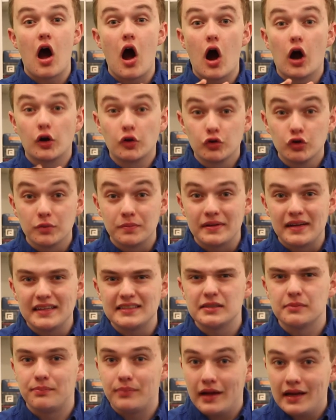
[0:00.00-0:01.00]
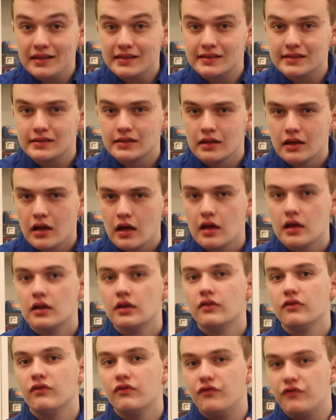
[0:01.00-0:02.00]
our group gets a base,
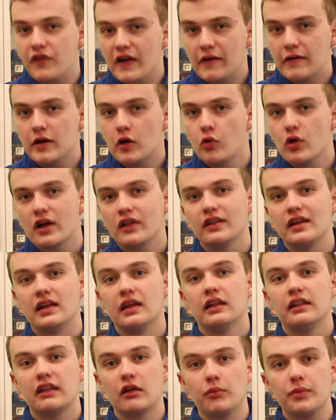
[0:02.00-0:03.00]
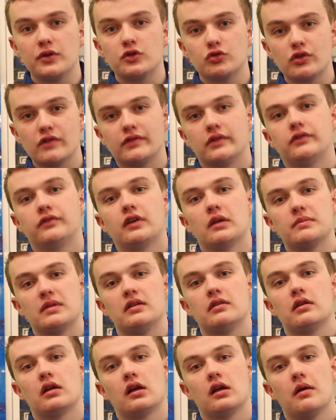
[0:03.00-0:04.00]
very quickly they'll be driven from
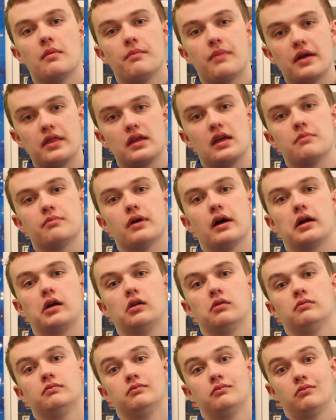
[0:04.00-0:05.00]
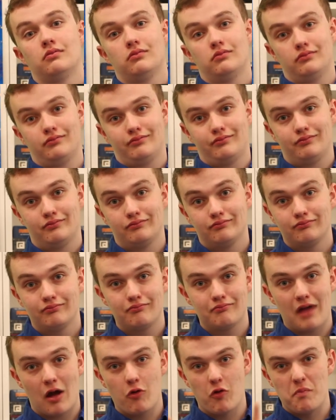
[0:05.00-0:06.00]
it by the Empire.
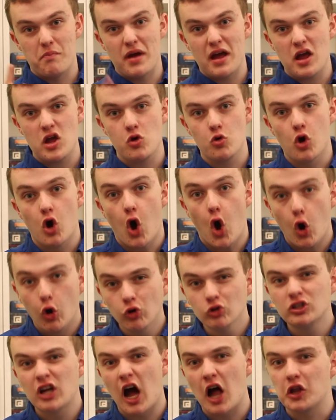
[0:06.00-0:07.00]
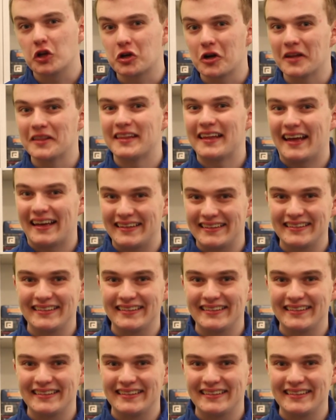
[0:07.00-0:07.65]
I will bet you a whole dollar on that.